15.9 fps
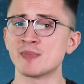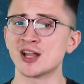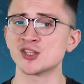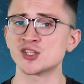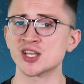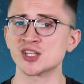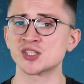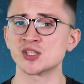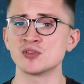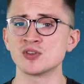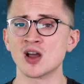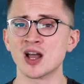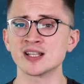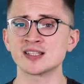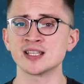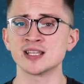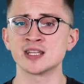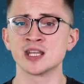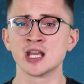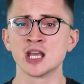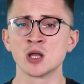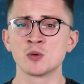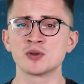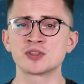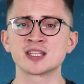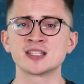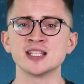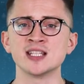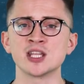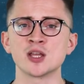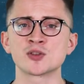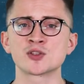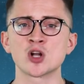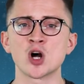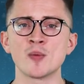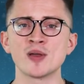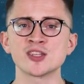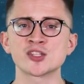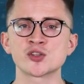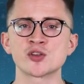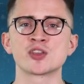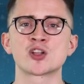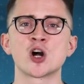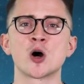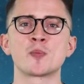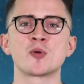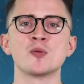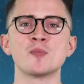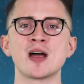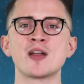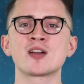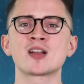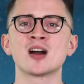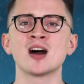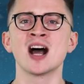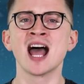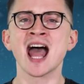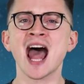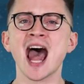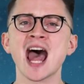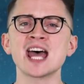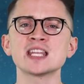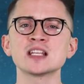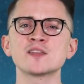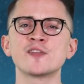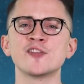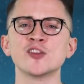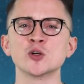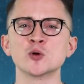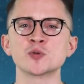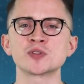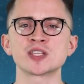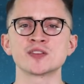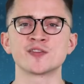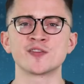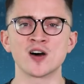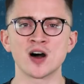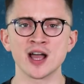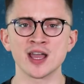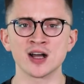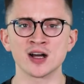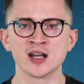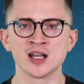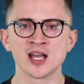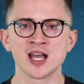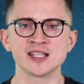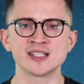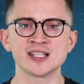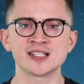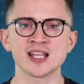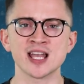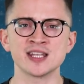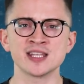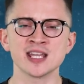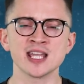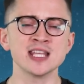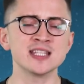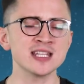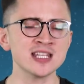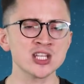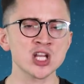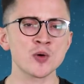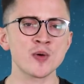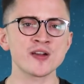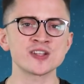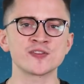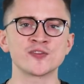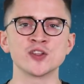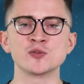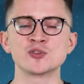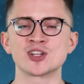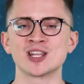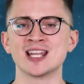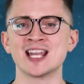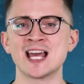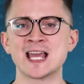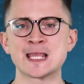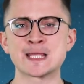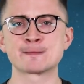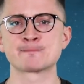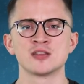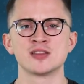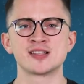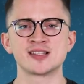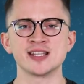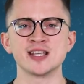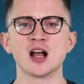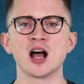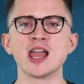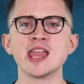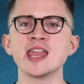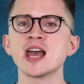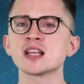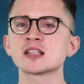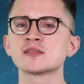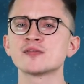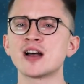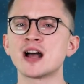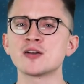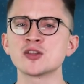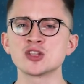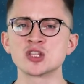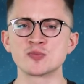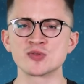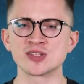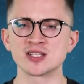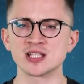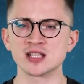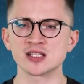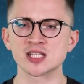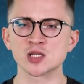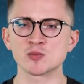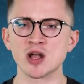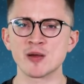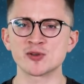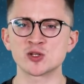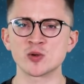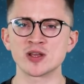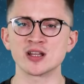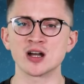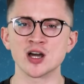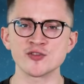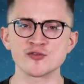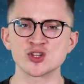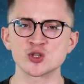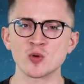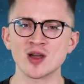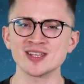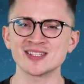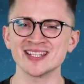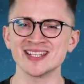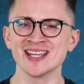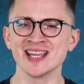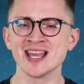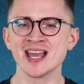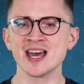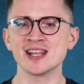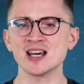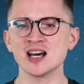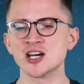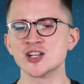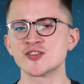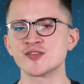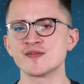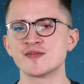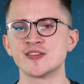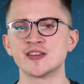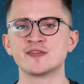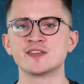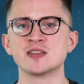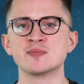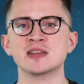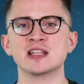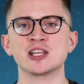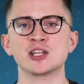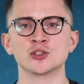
Manchester United, with Coutinho's comments during the Copa America adding fuel to the fire, as he said he didn't know where his future lay. The CIES valued the Brazilian somewhere between 120 and 150 million